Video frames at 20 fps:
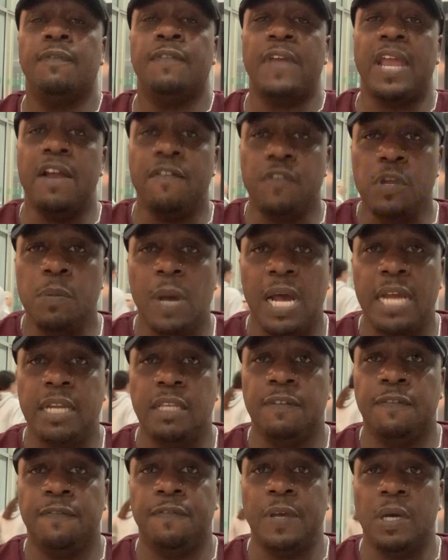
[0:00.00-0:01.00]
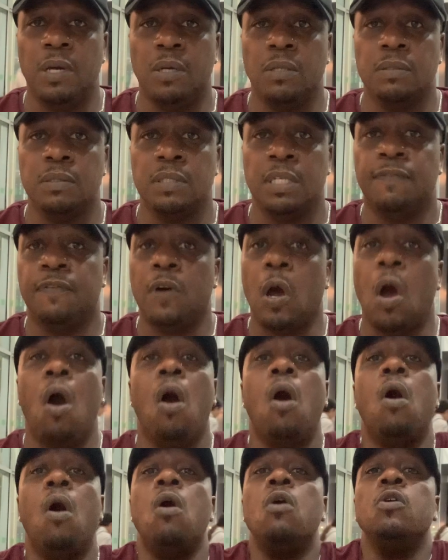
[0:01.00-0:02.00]
if
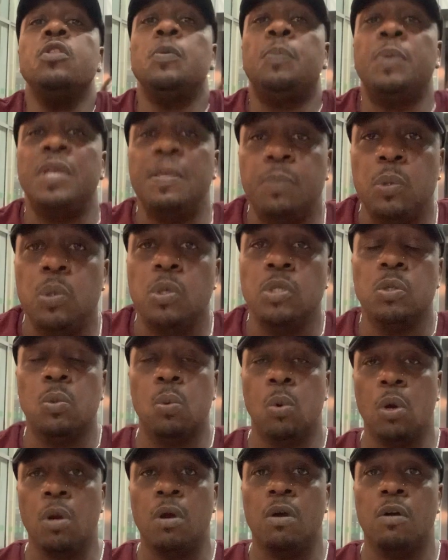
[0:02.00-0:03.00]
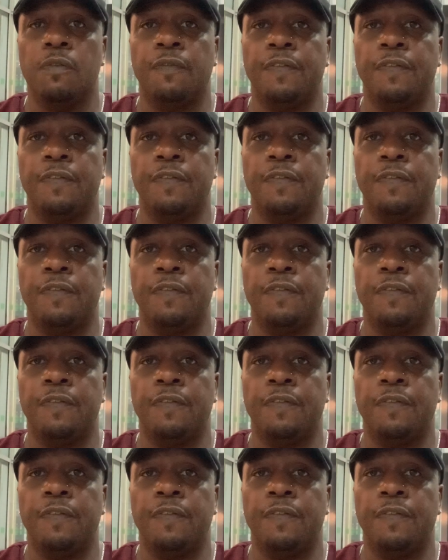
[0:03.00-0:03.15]
all the people in the world